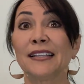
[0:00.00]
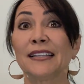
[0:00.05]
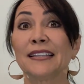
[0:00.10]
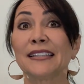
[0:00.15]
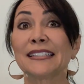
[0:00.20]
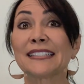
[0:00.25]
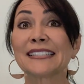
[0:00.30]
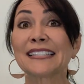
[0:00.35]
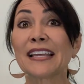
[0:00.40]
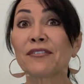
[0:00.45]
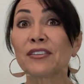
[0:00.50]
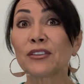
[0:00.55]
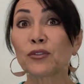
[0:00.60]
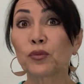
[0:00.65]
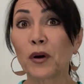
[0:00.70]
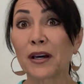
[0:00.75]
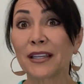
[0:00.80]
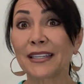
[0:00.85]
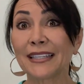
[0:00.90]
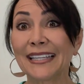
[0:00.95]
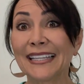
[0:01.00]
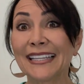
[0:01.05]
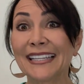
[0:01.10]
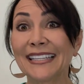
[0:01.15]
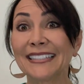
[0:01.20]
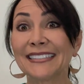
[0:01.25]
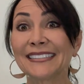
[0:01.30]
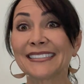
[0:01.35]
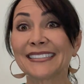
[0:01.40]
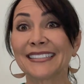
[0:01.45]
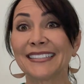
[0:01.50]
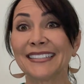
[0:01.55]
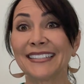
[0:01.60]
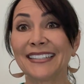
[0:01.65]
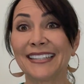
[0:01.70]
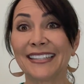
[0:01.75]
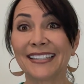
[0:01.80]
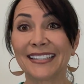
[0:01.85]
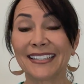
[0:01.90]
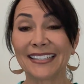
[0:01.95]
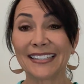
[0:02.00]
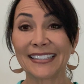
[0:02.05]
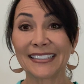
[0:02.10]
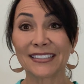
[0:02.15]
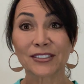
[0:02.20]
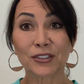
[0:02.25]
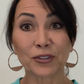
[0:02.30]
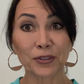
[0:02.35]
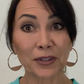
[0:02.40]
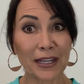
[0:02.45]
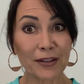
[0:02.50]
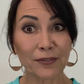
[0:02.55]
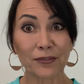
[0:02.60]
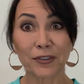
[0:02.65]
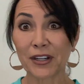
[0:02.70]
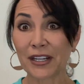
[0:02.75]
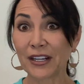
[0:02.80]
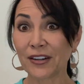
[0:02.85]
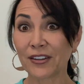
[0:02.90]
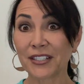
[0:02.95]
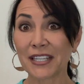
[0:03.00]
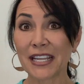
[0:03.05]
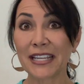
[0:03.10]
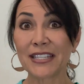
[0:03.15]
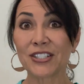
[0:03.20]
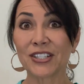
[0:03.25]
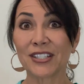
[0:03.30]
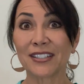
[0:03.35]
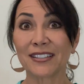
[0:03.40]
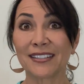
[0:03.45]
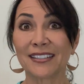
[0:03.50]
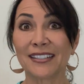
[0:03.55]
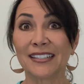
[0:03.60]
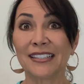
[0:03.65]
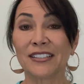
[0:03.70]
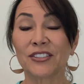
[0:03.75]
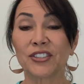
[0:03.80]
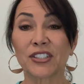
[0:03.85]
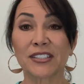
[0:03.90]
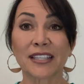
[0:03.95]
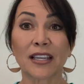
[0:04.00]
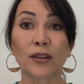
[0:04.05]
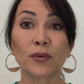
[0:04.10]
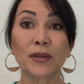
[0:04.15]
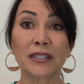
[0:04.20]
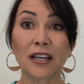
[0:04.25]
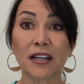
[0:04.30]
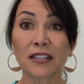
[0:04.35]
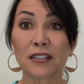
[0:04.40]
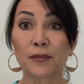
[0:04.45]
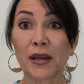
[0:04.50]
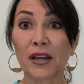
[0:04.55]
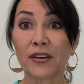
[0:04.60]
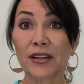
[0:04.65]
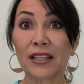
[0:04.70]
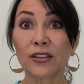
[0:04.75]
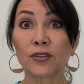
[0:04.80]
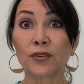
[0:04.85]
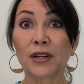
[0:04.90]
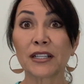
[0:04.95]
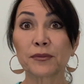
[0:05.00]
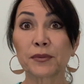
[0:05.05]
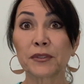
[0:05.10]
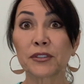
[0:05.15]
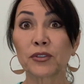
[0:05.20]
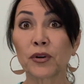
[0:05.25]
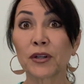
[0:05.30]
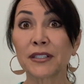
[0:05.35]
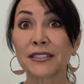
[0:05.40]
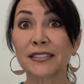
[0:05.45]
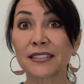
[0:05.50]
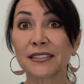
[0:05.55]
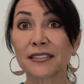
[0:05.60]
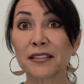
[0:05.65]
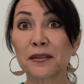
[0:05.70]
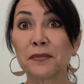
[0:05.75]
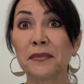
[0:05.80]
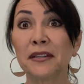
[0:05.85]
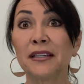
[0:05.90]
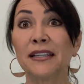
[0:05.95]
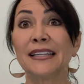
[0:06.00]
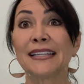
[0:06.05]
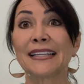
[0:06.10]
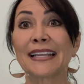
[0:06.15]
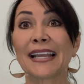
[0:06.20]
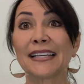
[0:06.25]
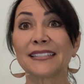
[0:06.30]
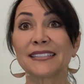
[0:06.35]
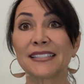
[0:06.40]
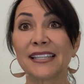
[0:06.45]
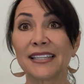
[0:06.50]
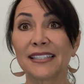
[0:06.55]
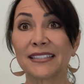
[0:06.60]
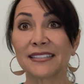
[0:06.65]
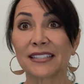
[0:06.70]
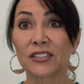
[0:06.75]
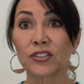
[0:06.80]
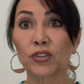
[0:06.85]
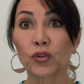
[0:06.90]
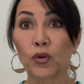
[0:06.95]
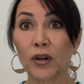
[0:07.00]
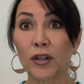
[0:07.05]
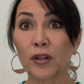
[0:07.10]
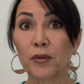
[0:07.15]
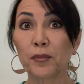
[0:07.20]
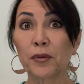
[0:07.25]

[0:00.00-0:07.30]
The seventh one is it is great for irritation. Just like we talked about respiratory system, cassia essential oil